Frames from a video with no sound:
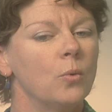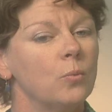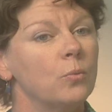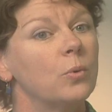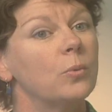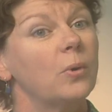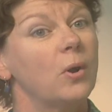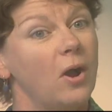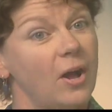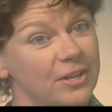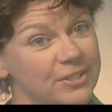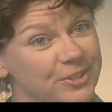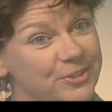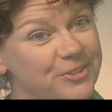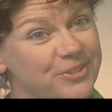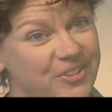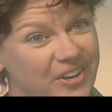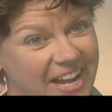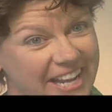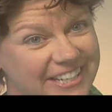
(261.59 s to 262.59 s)
Well, we're also
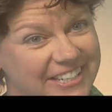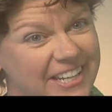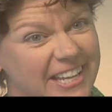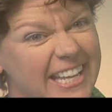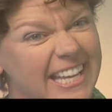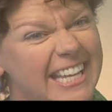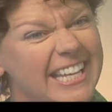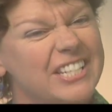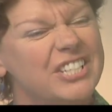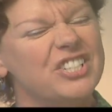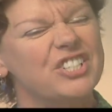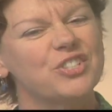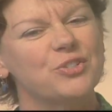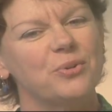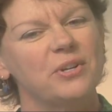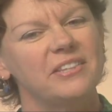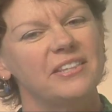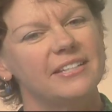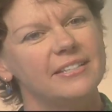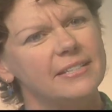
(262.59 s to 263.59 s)
trained in just
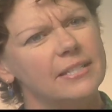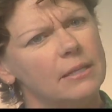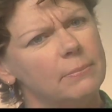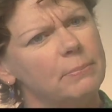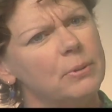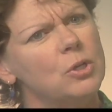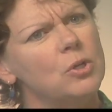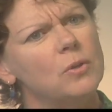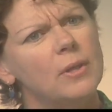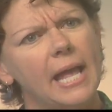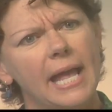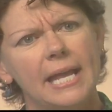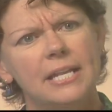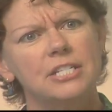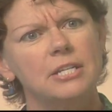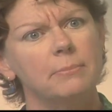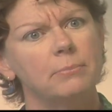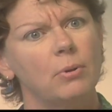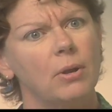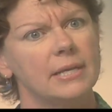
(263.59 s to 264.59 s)
sort of the typical
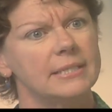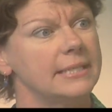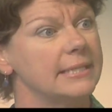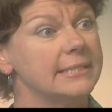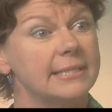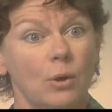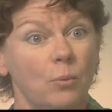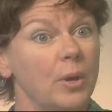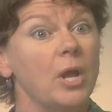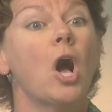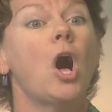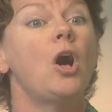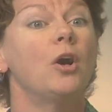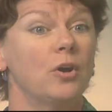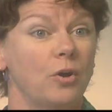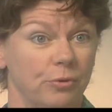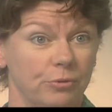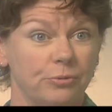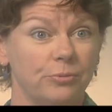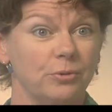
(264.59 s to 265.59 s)
aging process that we all
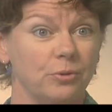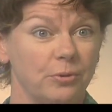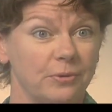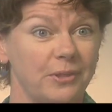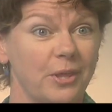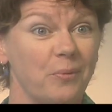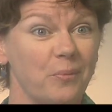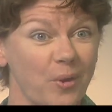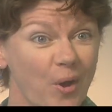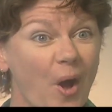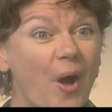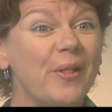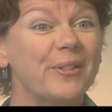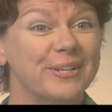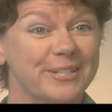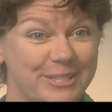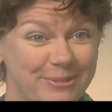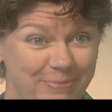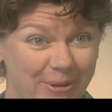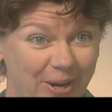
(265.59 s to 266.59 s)
go through and that we all
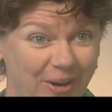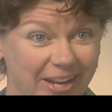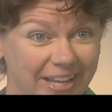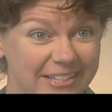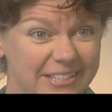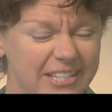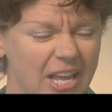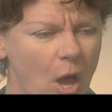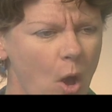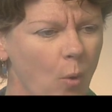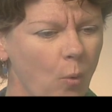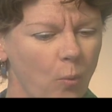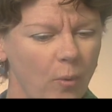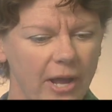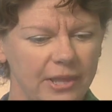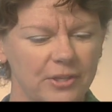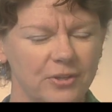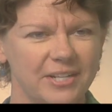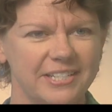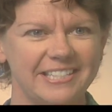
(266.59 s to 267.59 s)
experience.
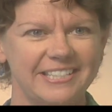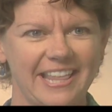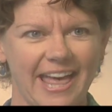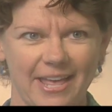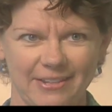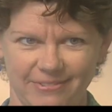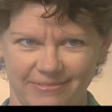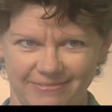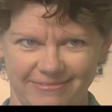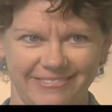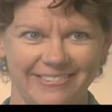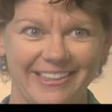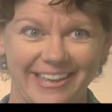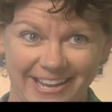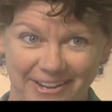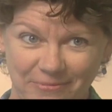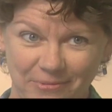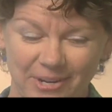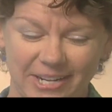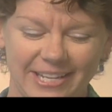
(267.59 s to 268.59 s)
Whether it's that
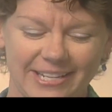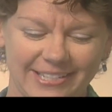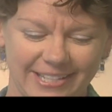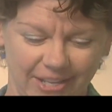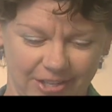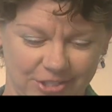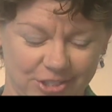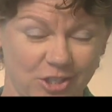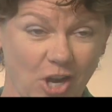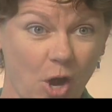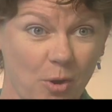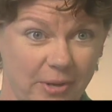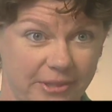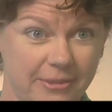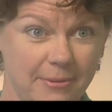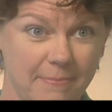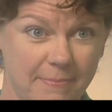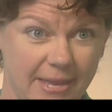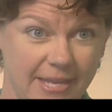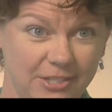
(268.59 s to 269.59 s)
thing where you start with
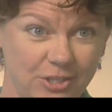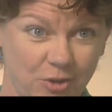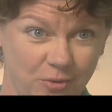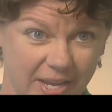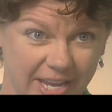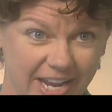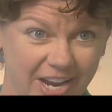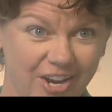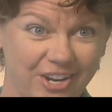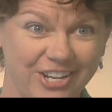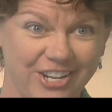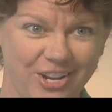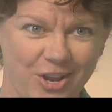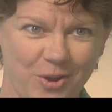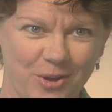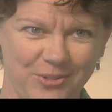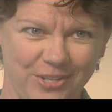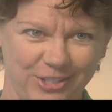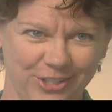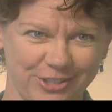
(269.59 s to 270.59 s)
the menu here,
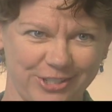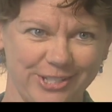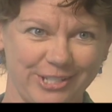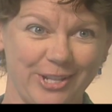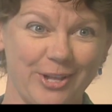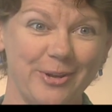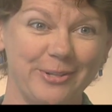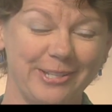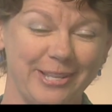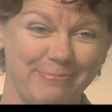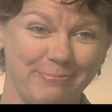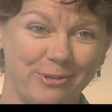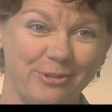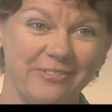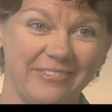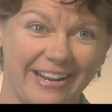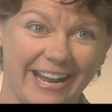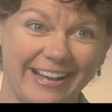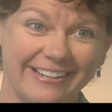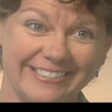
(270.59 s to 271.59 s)
and then you slowly
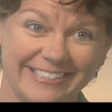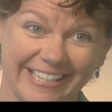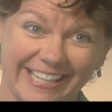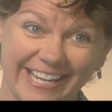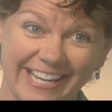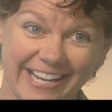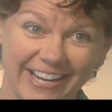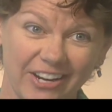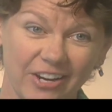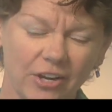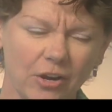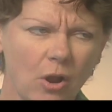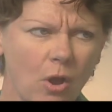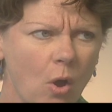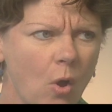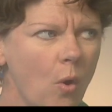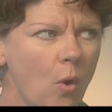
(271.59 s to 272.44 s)
move it out to here,